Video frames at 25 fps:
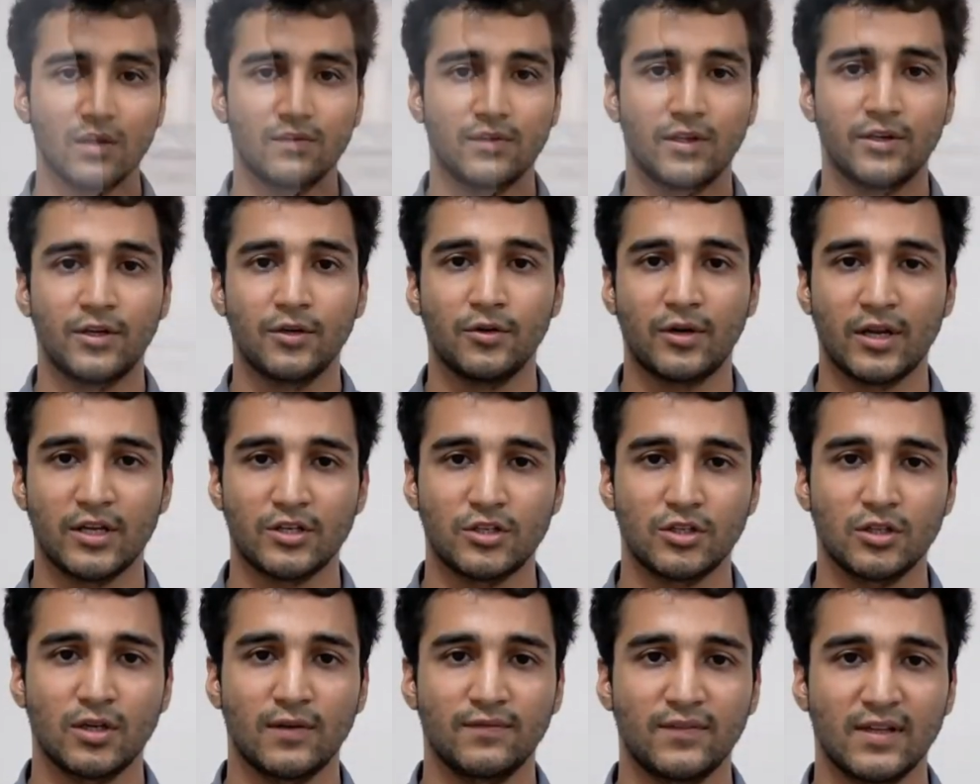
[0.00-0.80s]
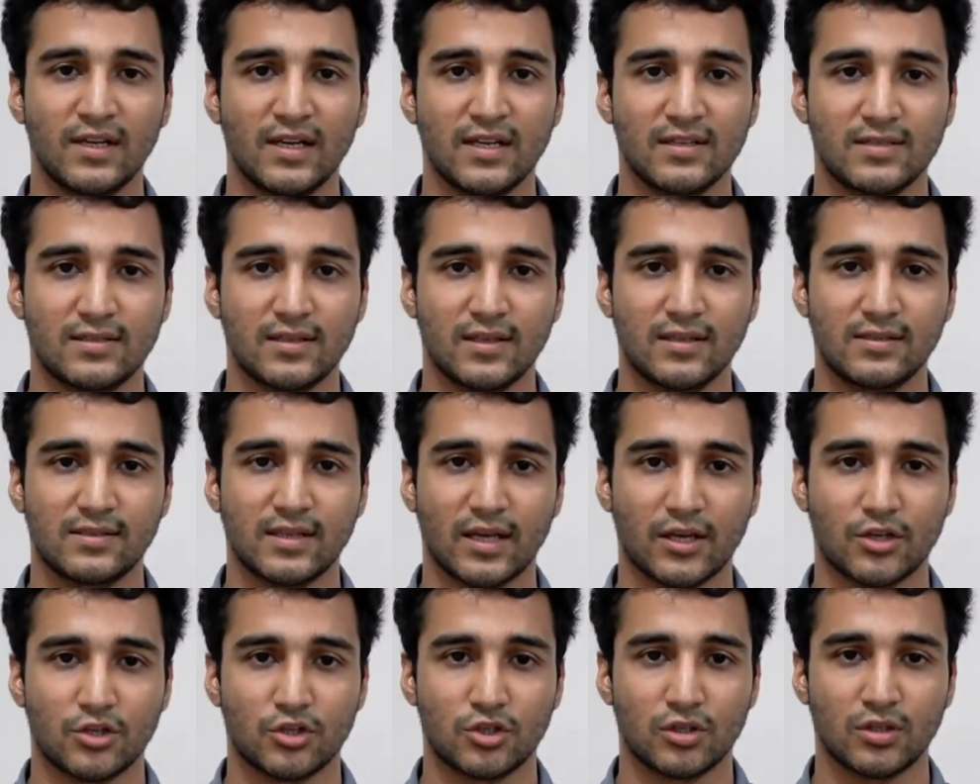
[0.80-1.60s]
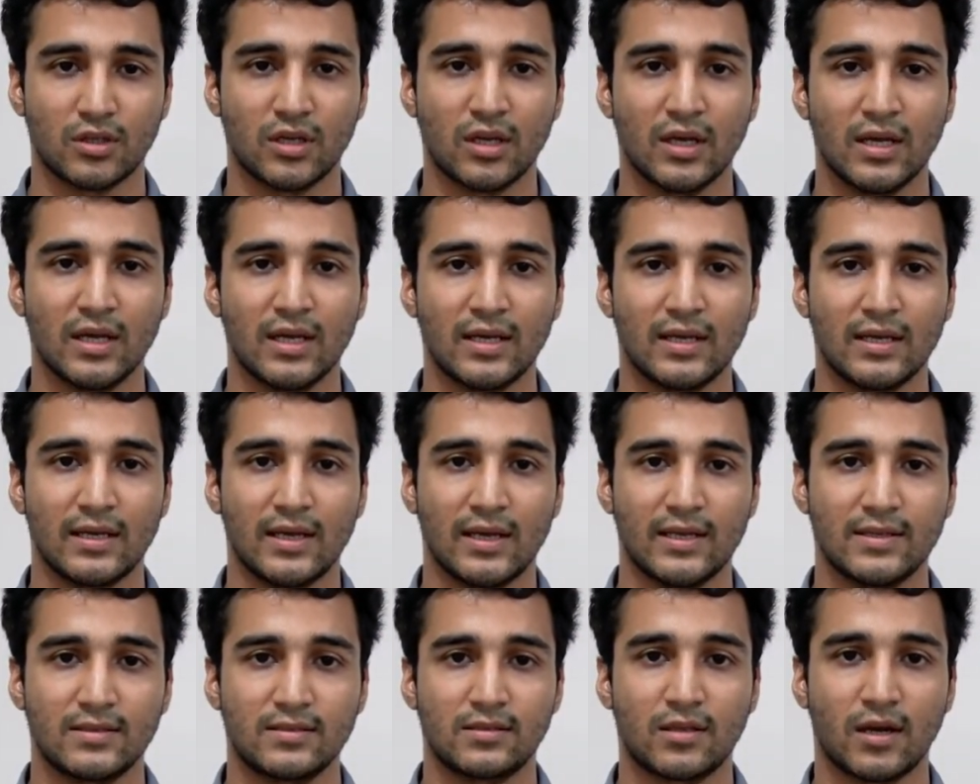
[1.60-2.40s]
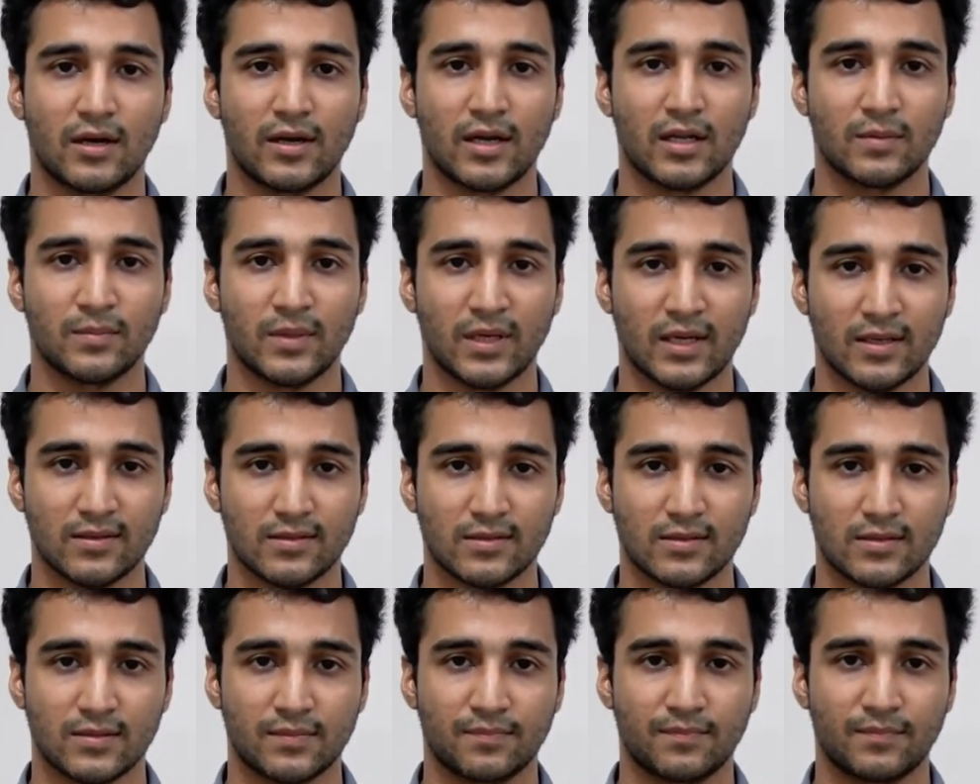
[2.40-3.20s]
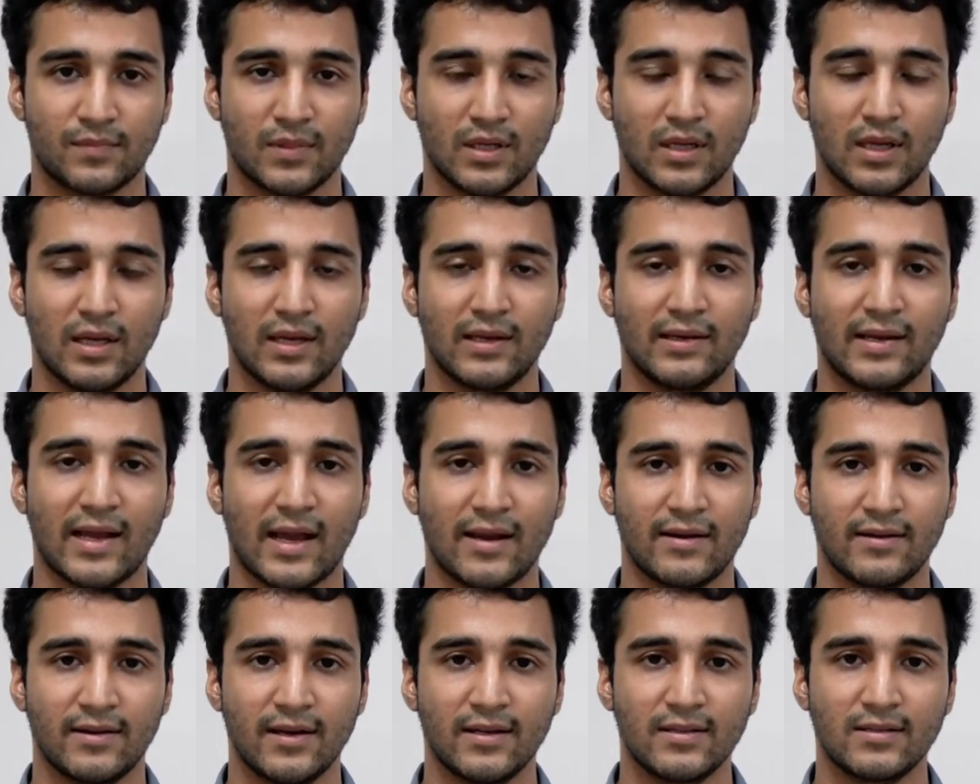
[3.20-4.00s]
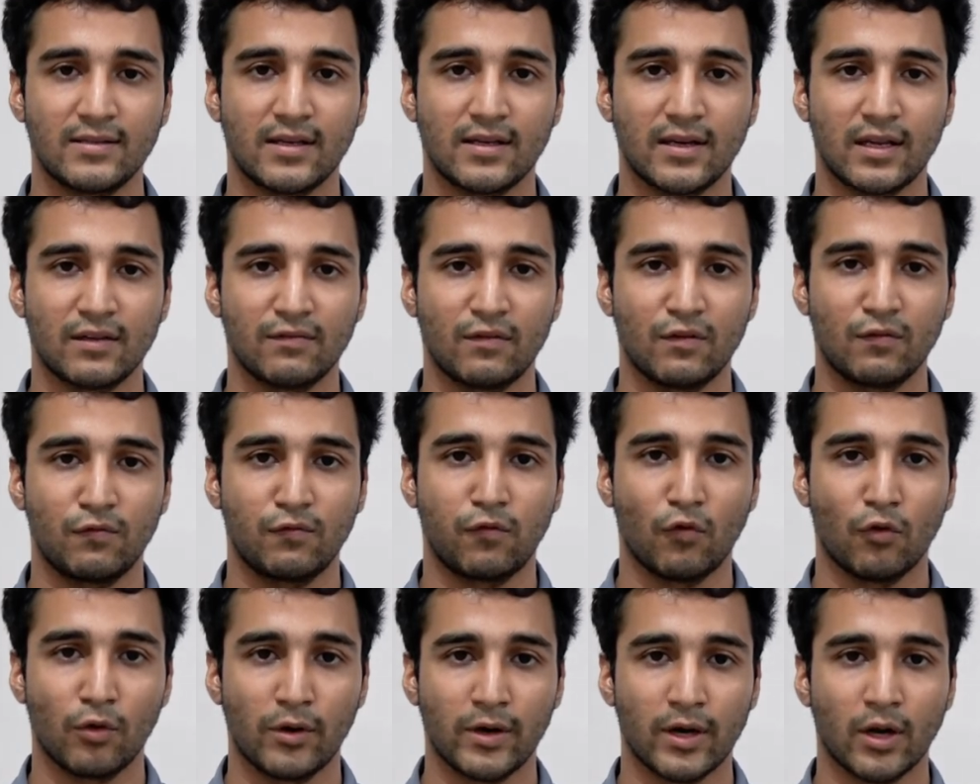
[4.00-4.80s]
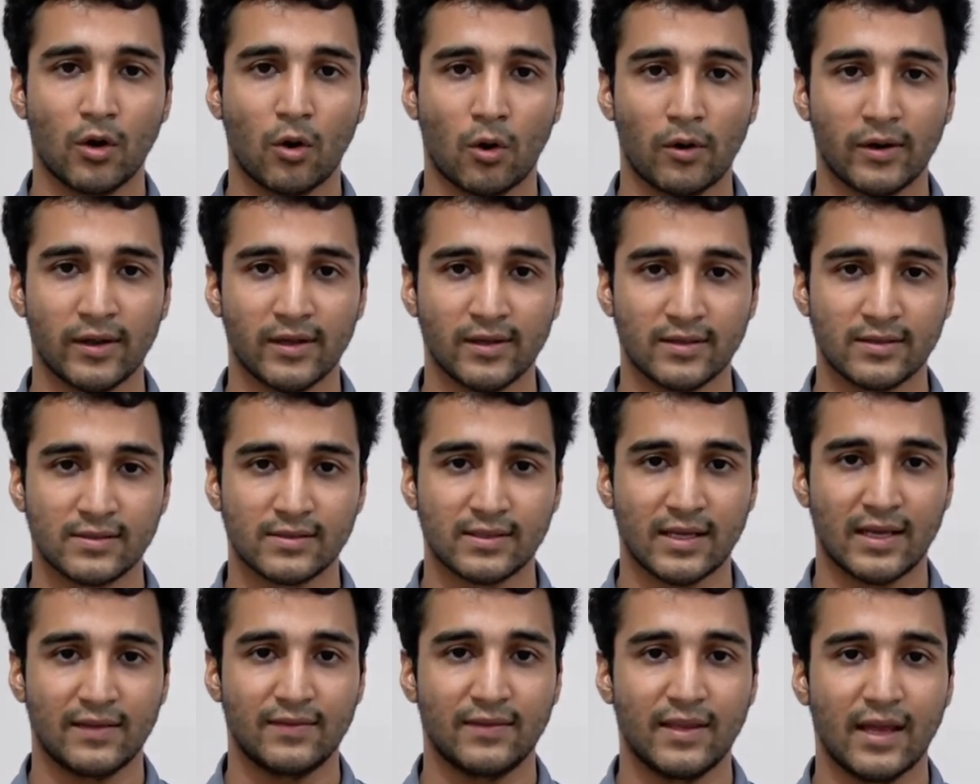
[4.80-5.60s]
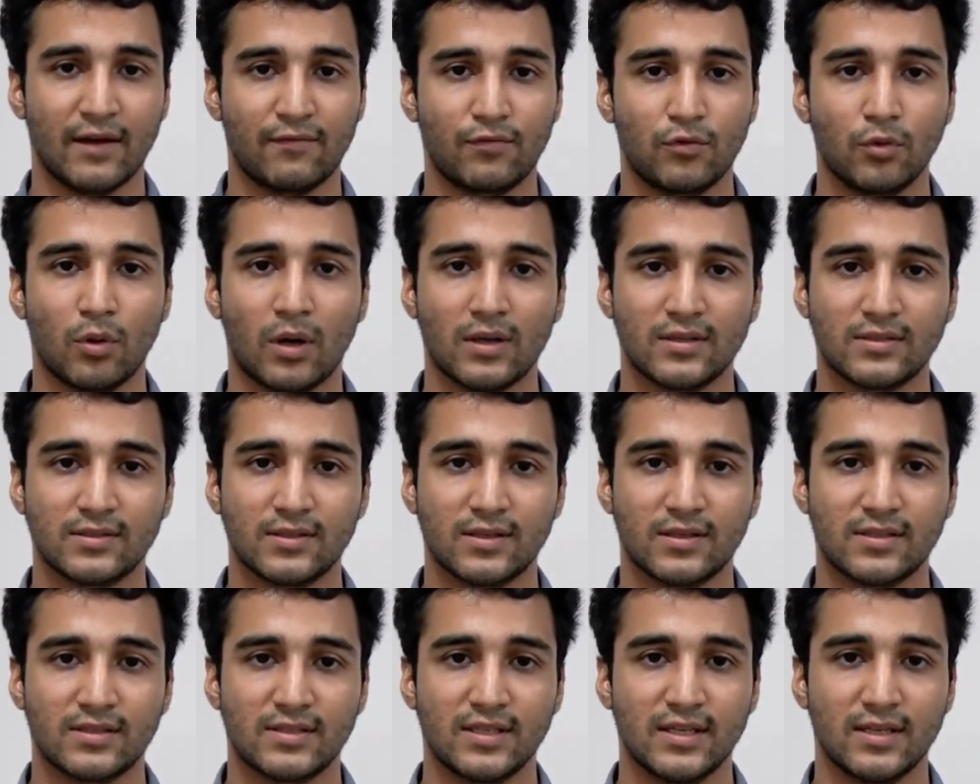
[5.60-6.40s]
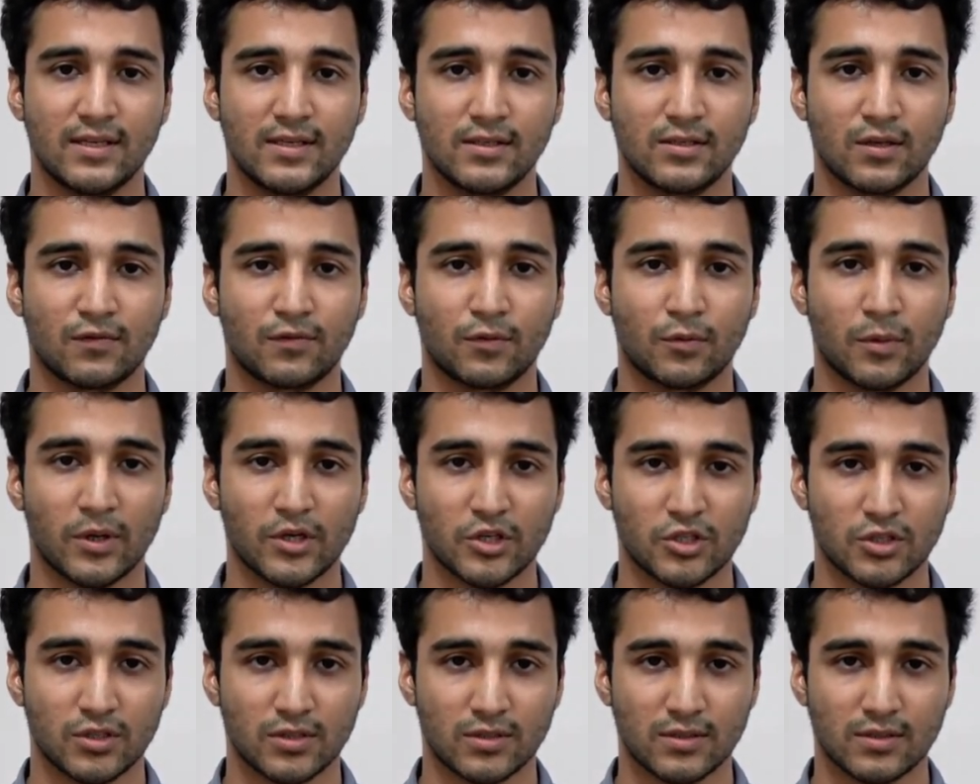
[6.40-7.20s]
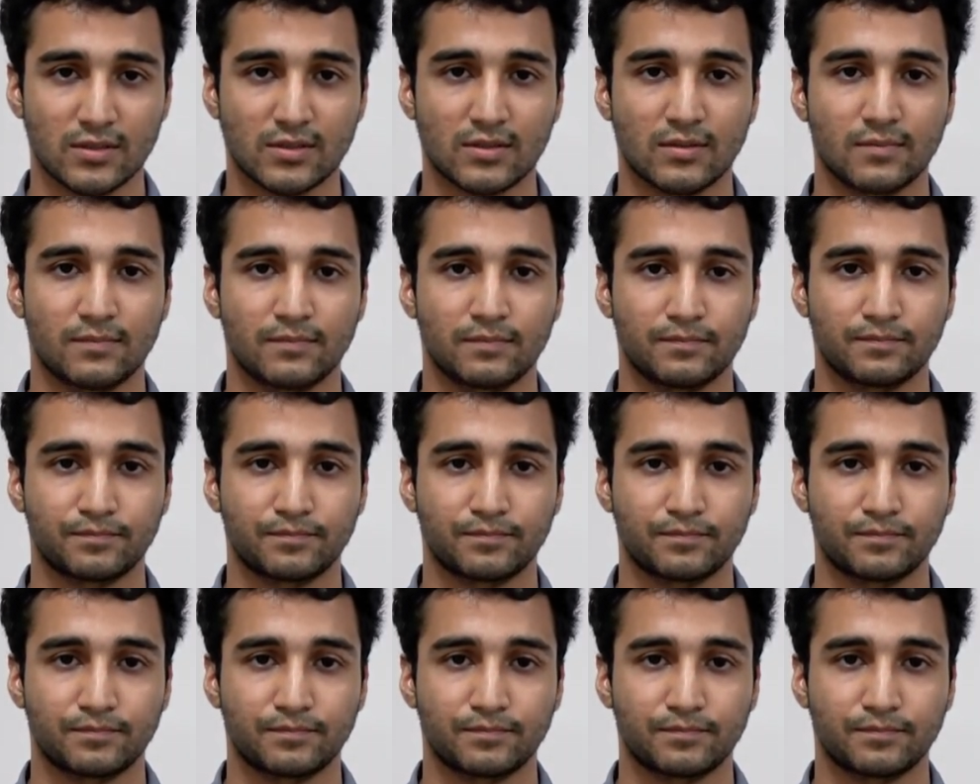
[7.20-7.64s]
The duration of the listening section is thirty minutes. Candidates are given four recordings and they have to answer a series of questions.